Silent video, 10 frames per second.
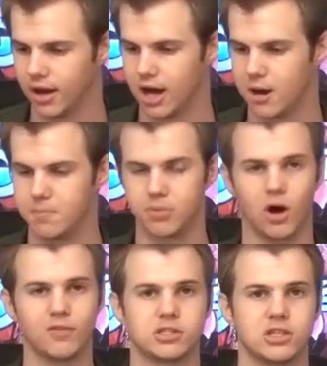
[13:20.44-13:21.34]

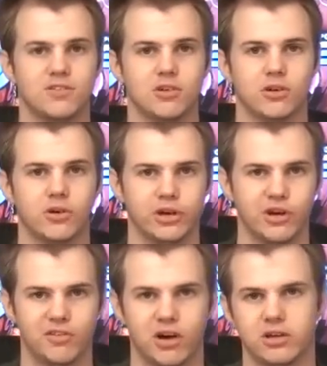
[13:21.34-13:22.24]
Obviously, if you're an
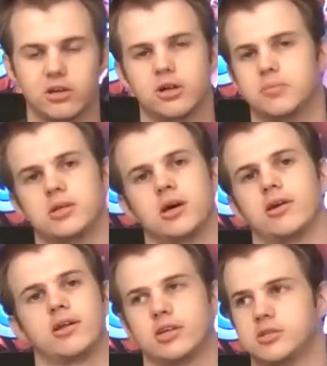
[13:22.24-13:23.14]
audiophile, you're going to be
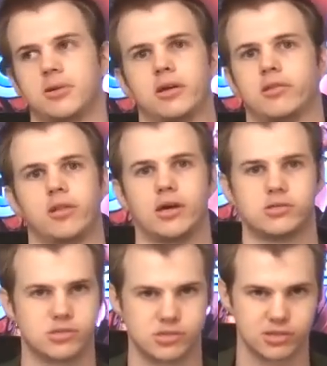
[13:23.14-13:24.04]
going out there spending
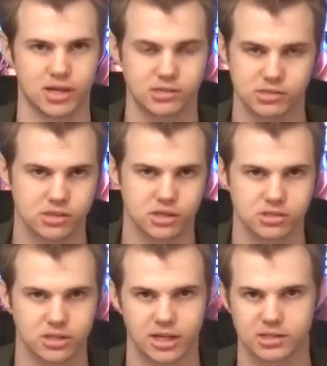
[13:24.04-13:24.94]
thousands and thousands of
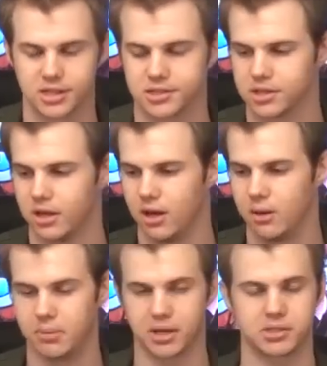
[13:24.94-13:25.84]
dollars on headsets,
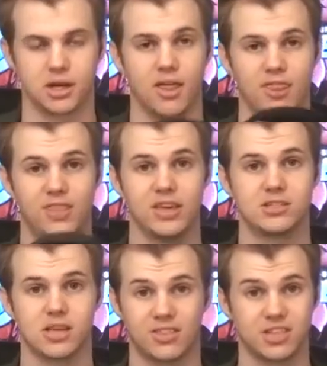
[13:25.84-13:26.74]
but
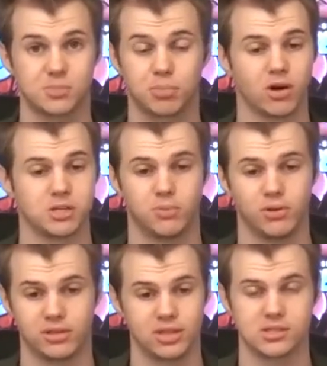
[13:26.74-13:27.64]
these, at this price
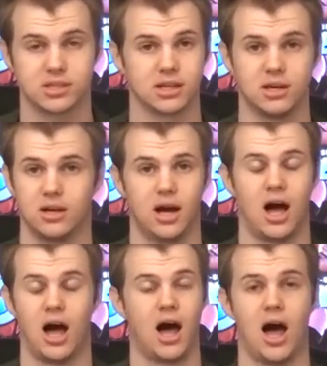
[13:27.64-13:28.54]
point, these are
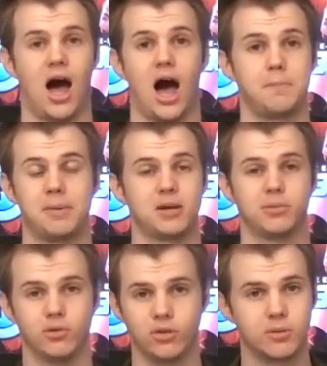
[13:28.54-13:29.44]

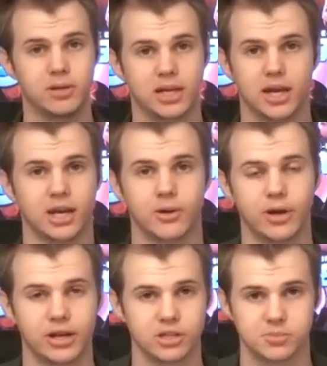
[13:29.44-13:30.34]
unbeatable. Nobody can get
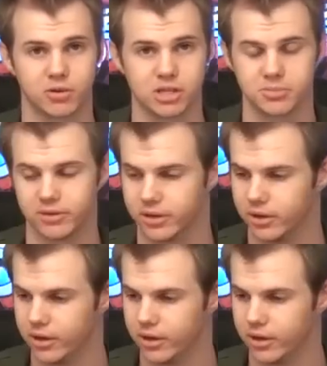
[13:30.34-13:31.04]
anywhere near this price point